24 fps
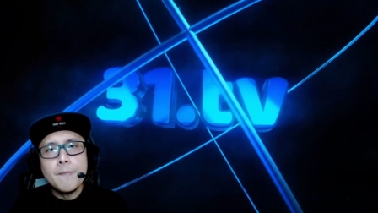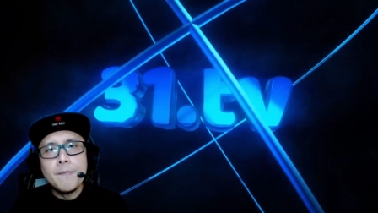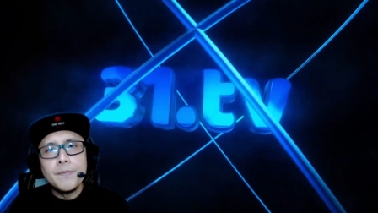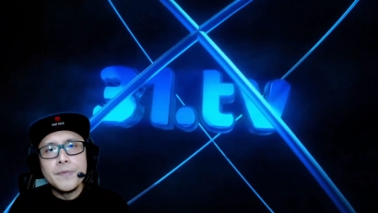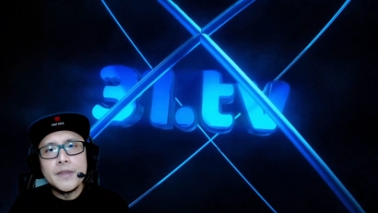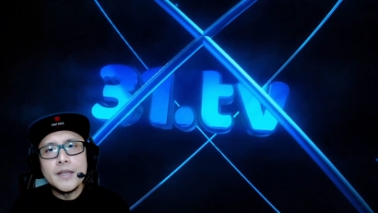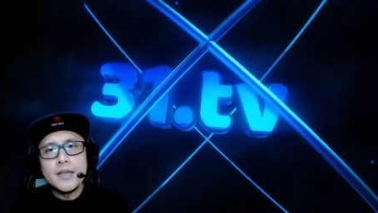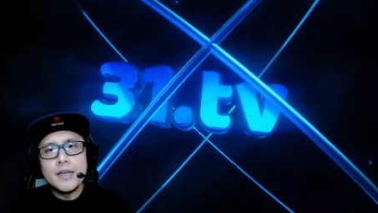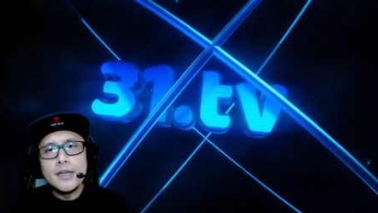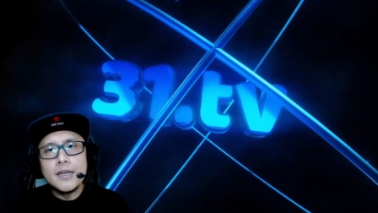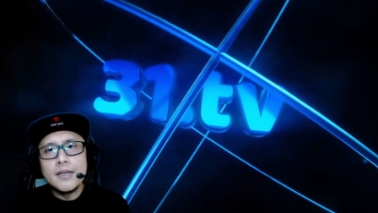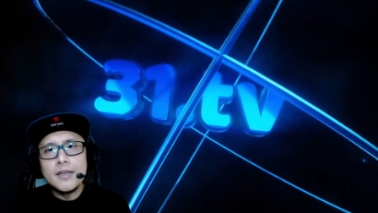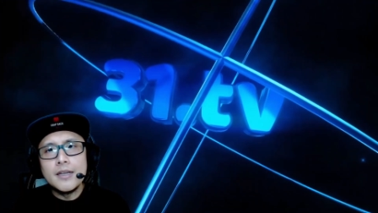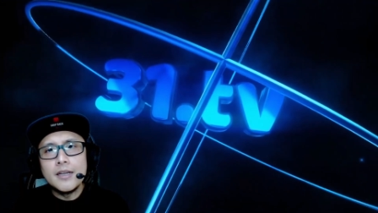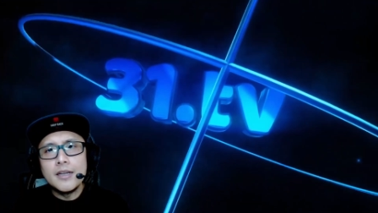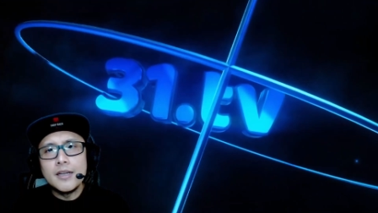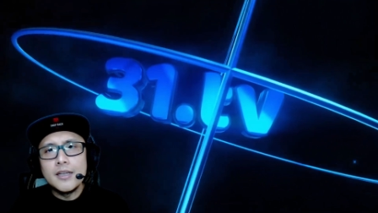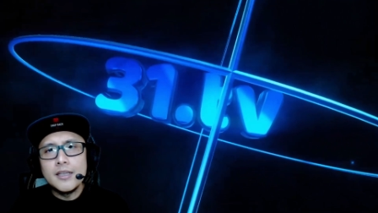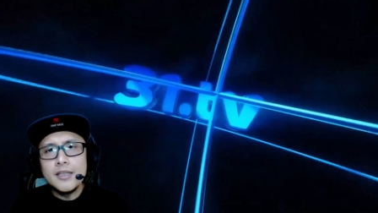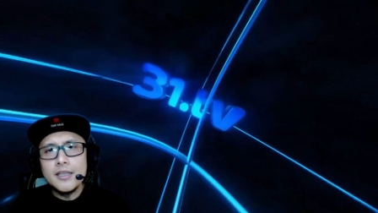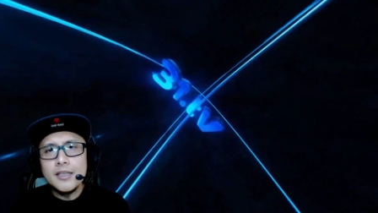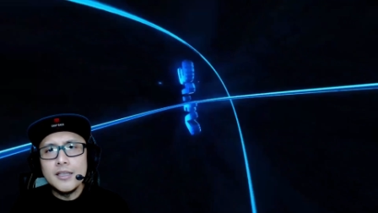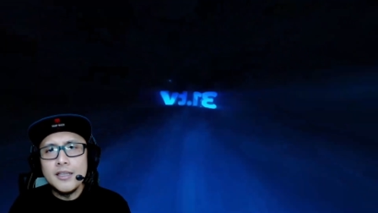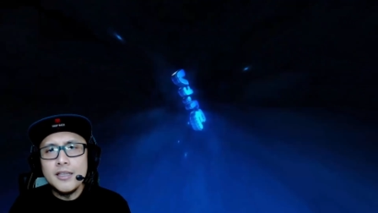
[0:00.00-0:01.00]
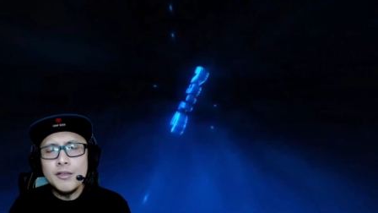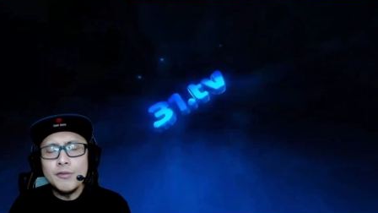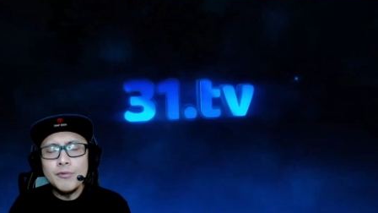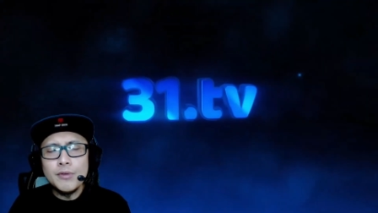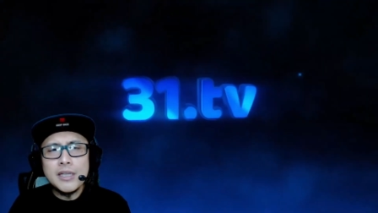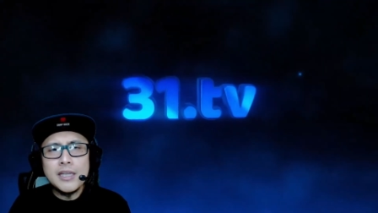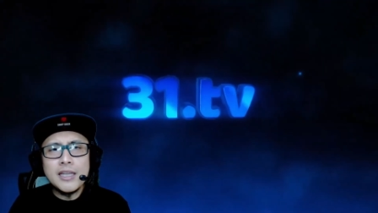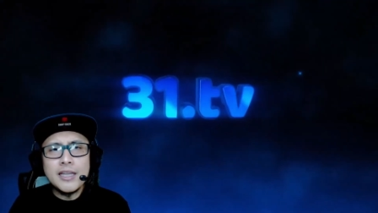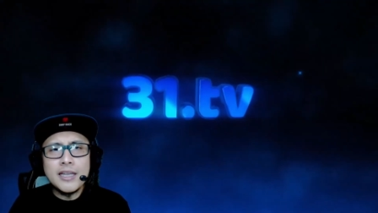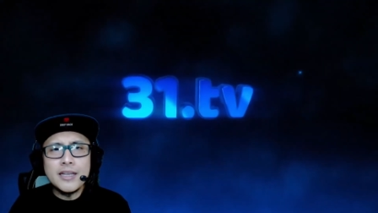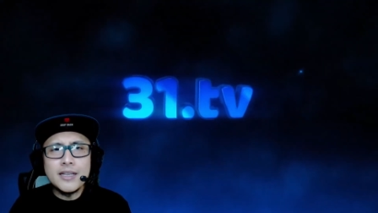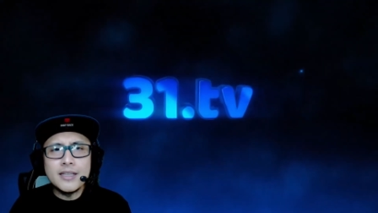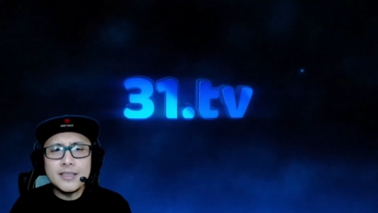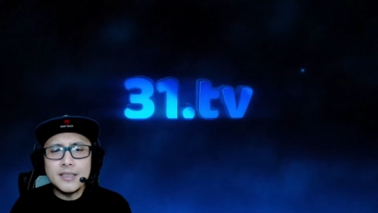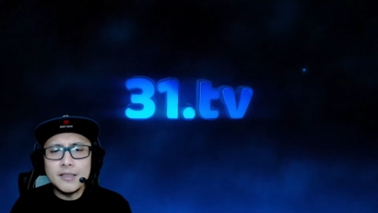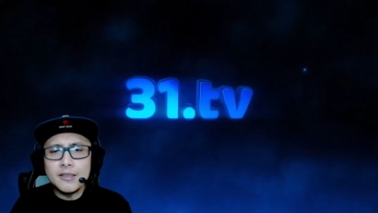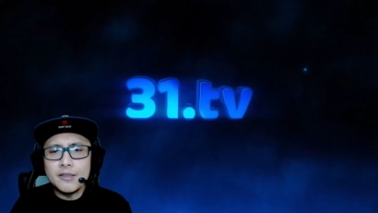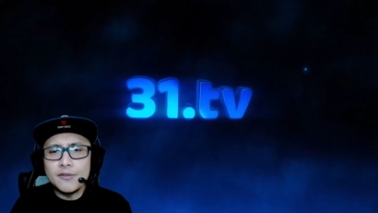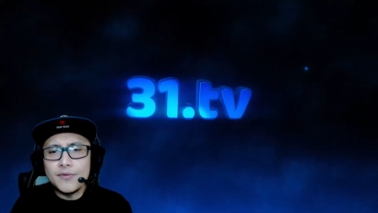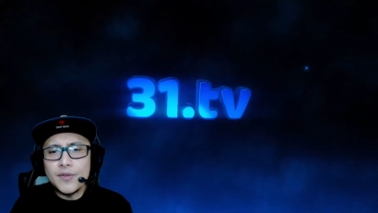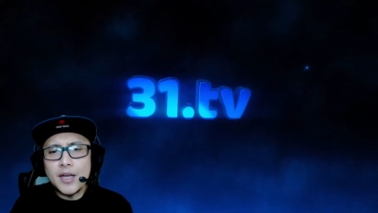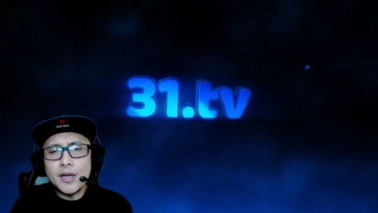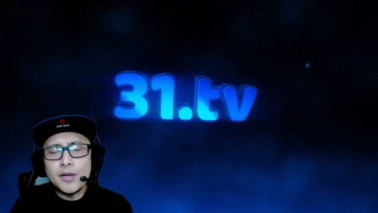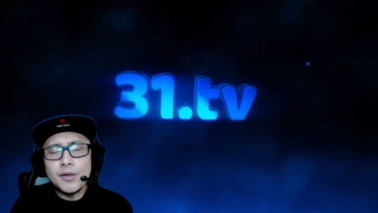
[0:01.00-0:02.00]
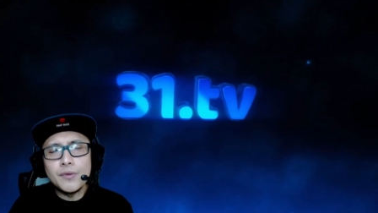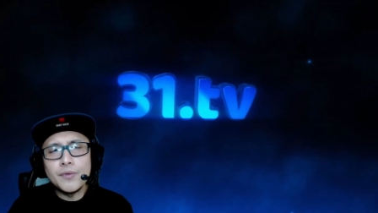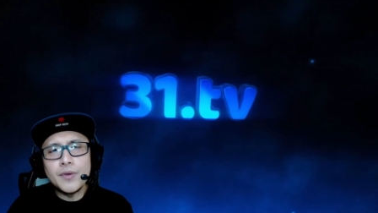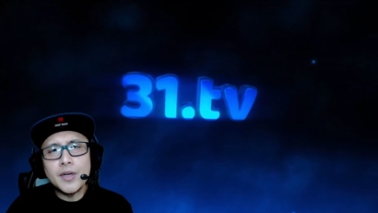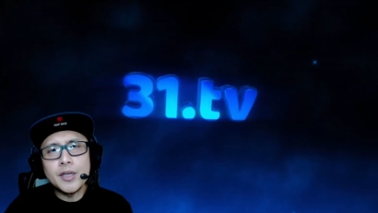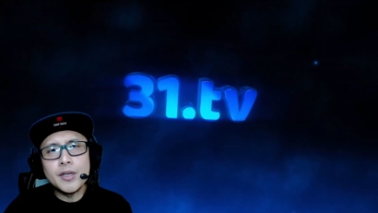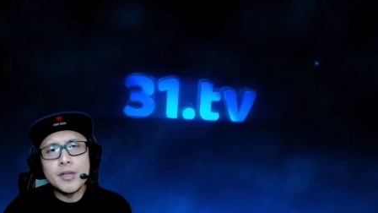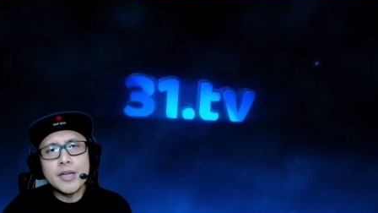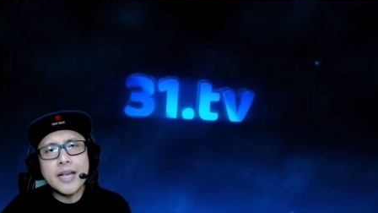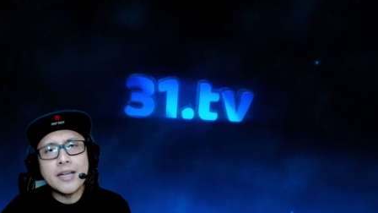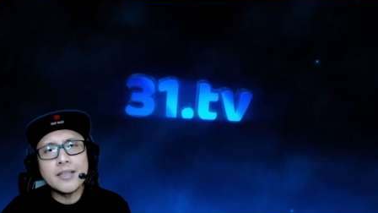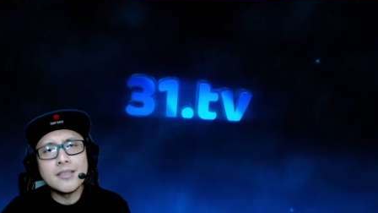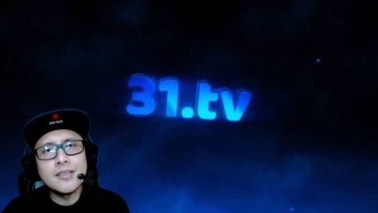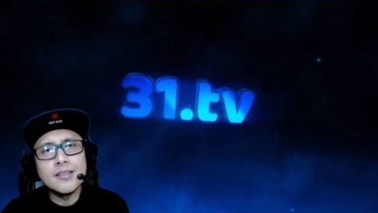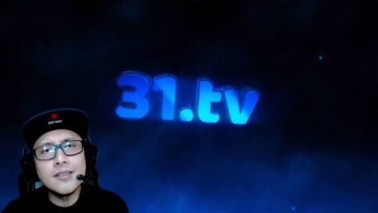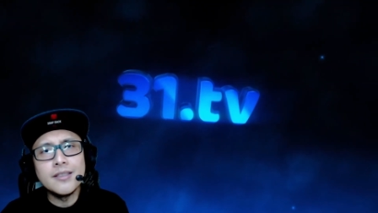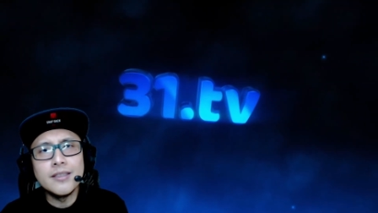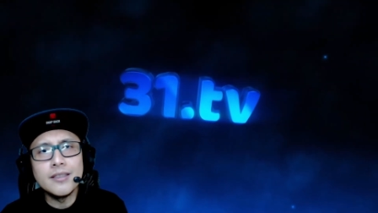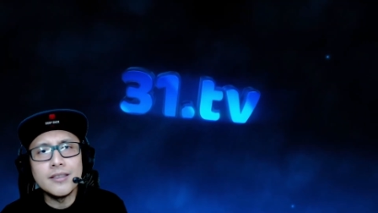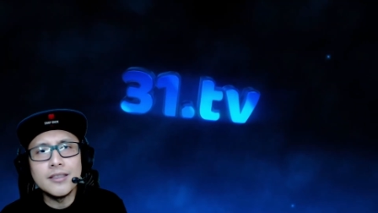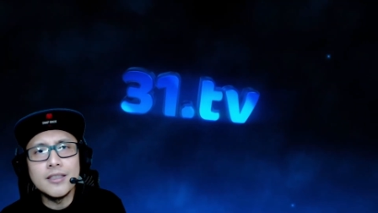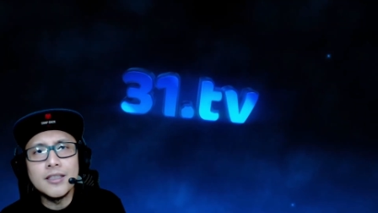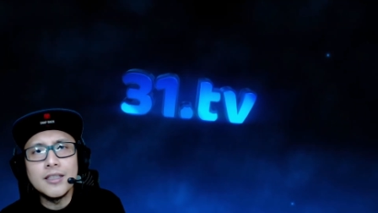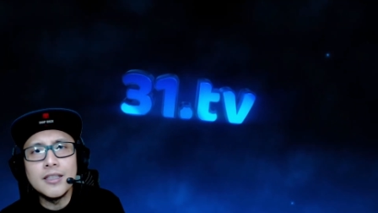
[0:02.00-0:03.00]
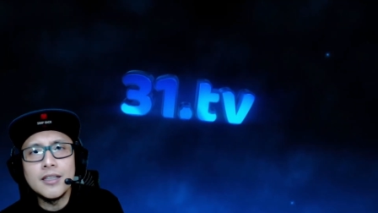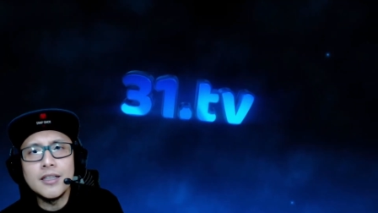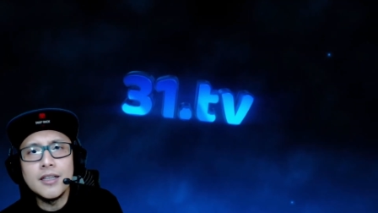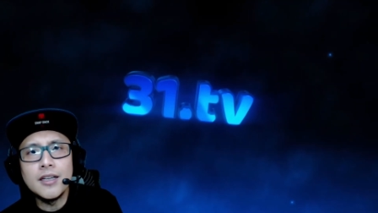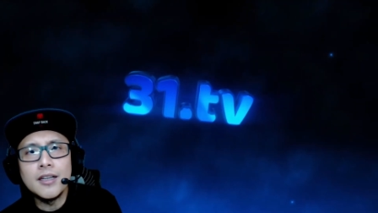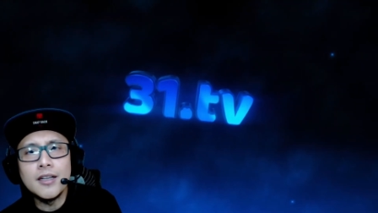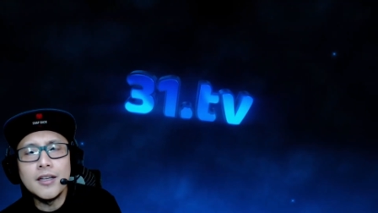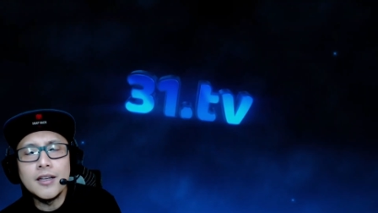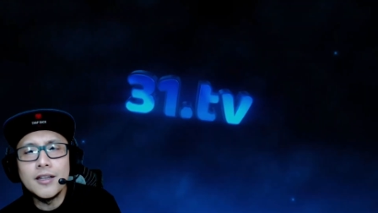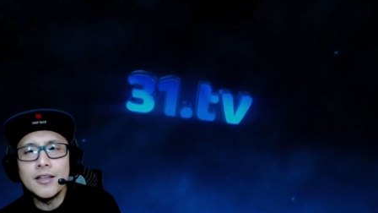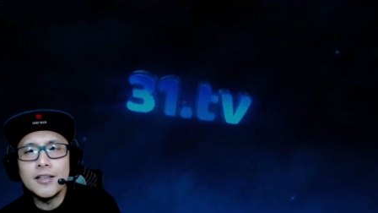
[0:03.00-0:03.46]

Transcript: uh, he, he really is a very, very excellent uh,